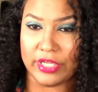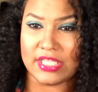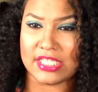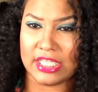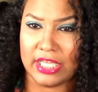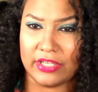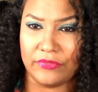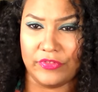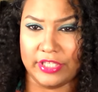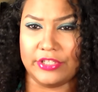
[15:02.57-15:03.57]
one set
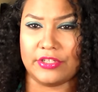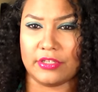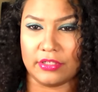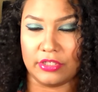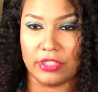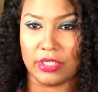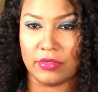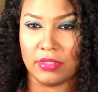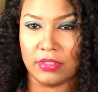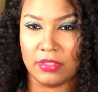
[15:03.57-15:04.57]
figure, you know.